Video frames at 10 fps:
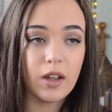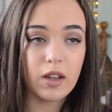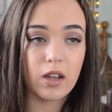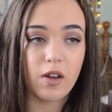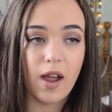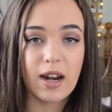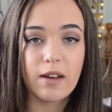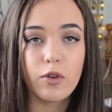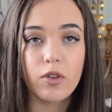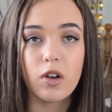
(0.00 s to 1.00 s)
You know,
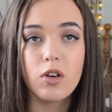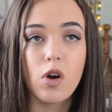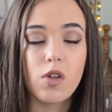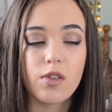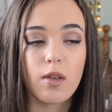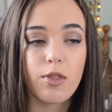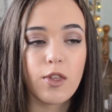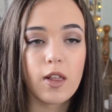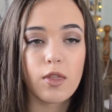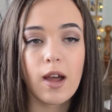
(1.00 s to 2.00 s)
A-levels are not
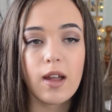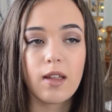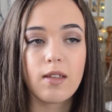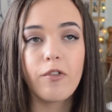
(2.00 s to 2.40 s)
something that is